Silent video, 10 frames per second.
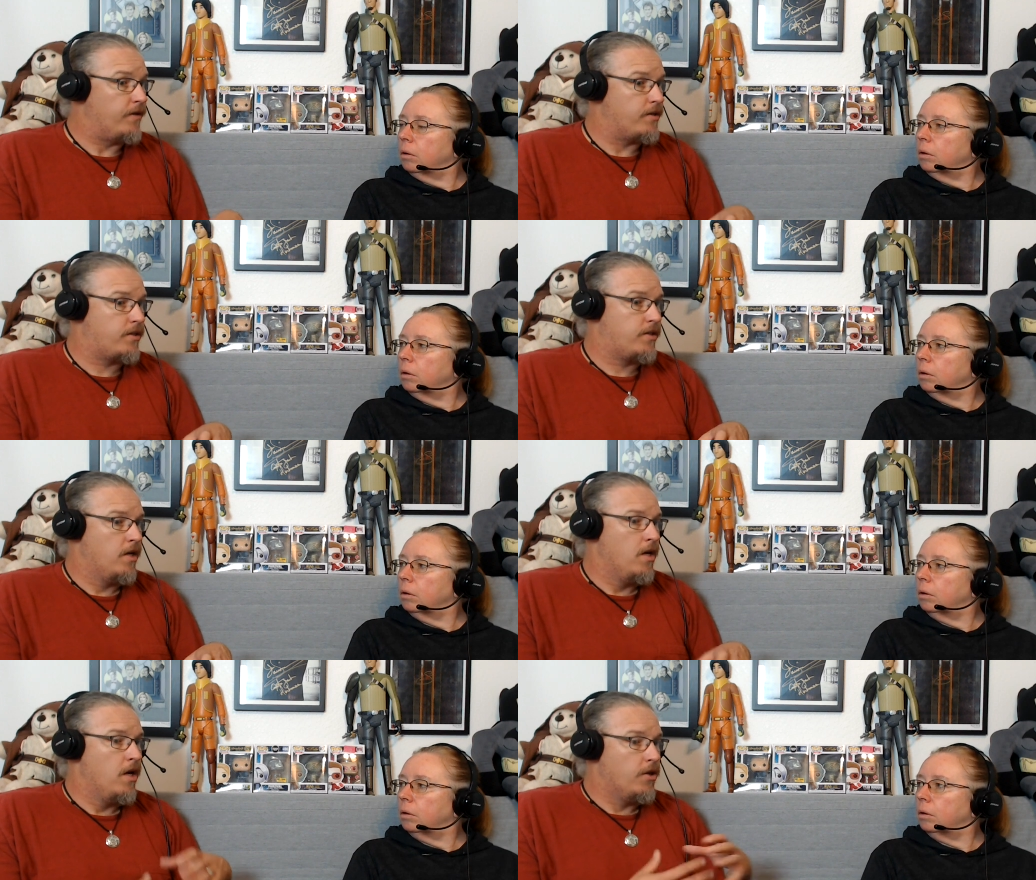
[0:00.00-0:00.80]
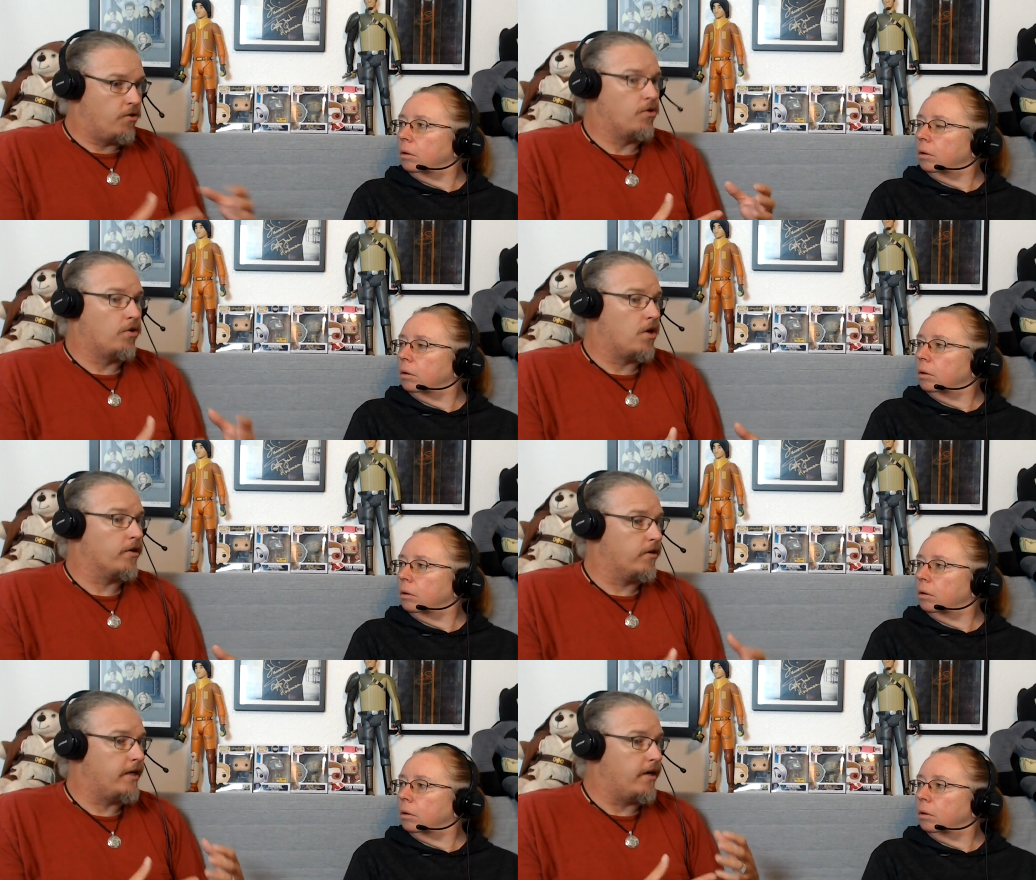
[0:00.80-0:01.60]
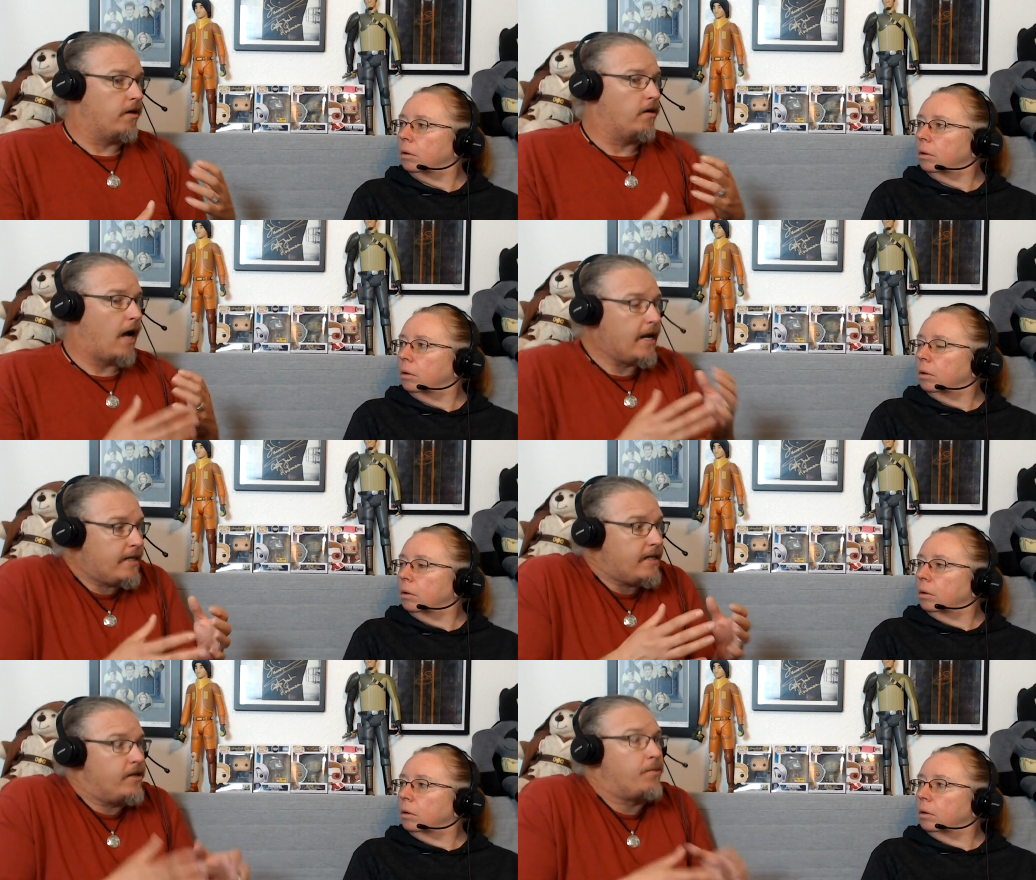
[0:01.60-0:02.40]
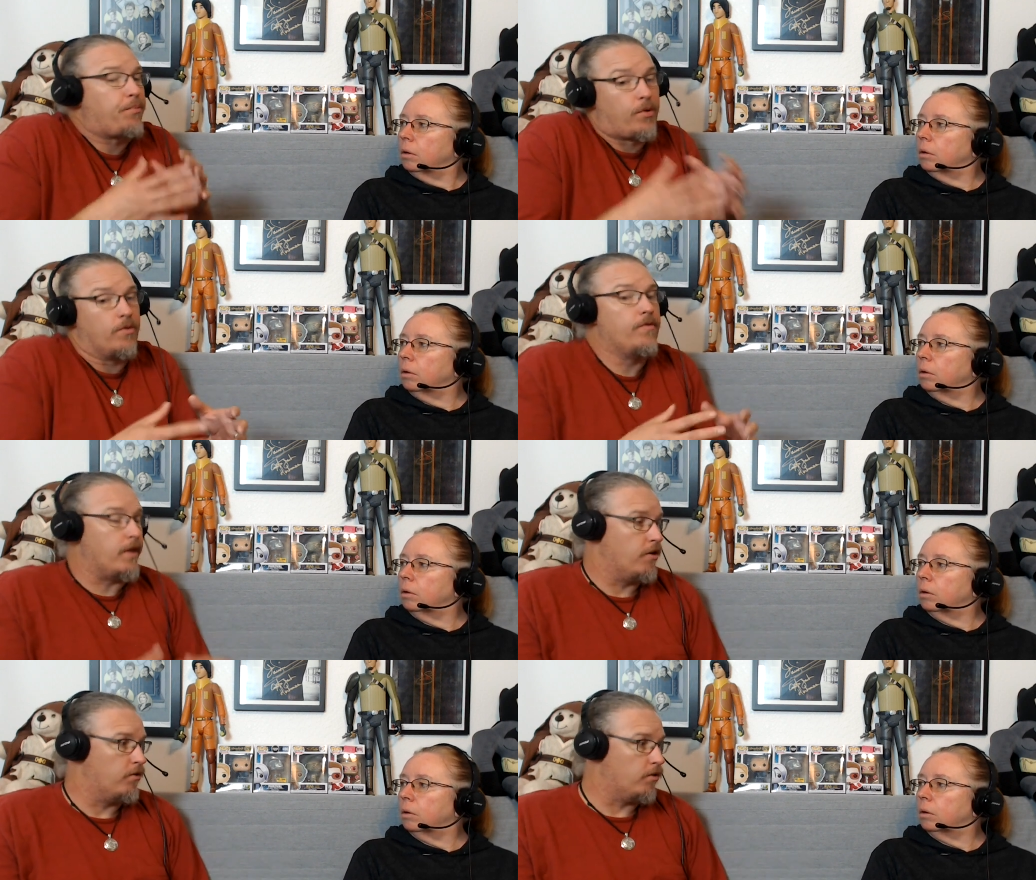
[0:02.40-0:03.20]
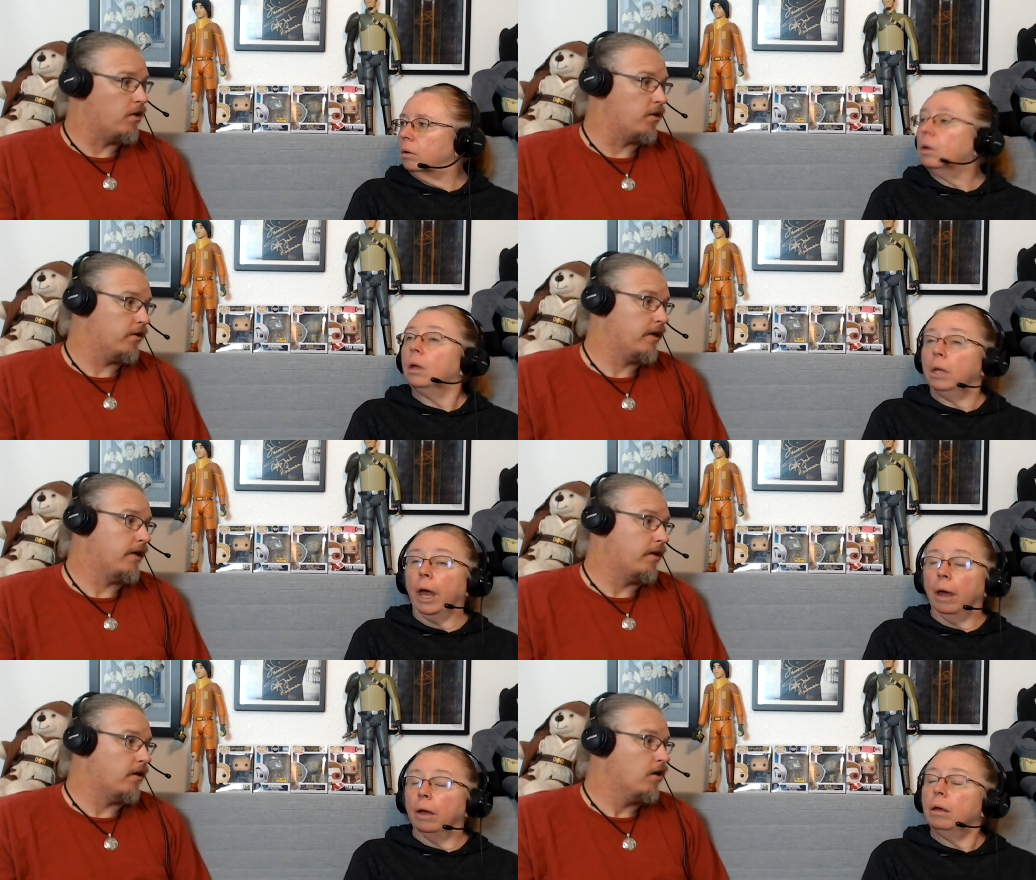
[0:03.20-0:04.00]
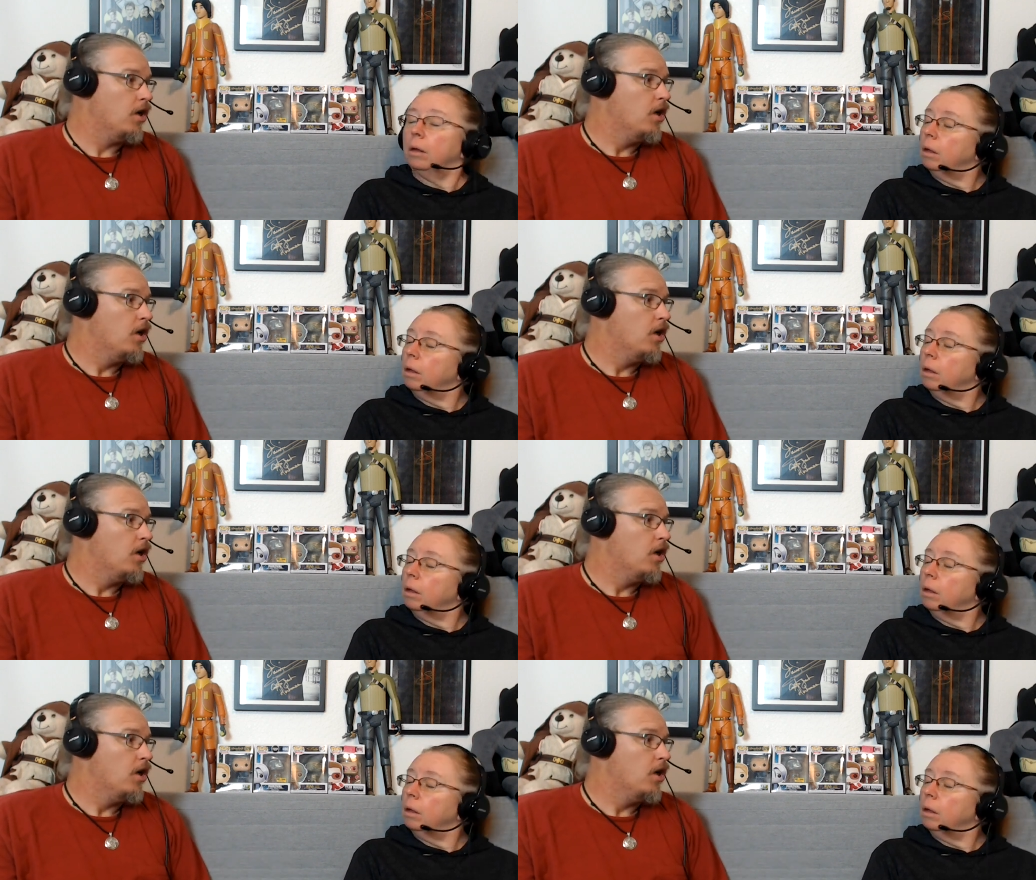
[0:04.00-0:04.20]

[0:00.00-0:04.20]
Speaker 1: is you're no longer here. I needed to prove that you're no longer here.